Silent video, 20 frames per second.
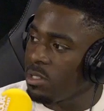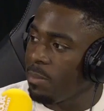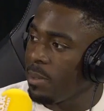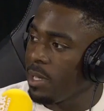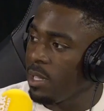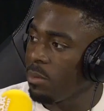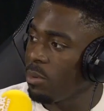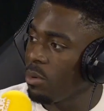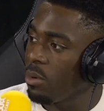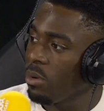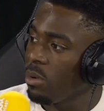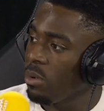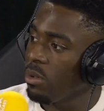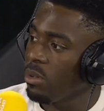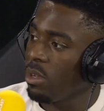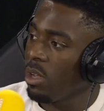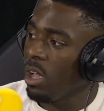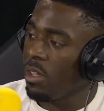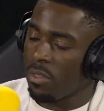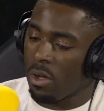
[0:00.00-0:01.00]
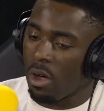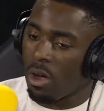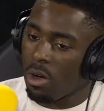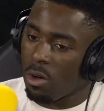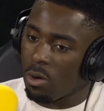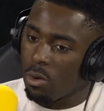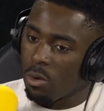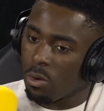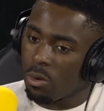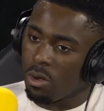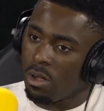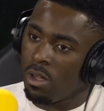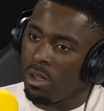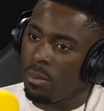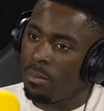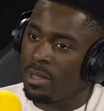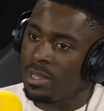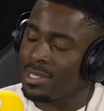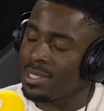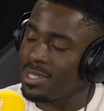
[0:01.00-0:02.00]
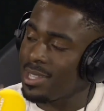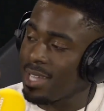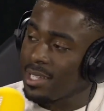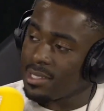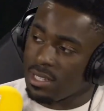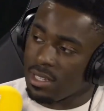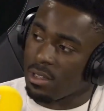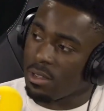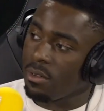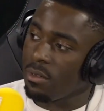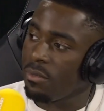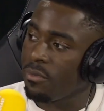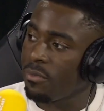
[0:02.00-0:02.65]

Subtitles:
people. Like the whole aesthetic of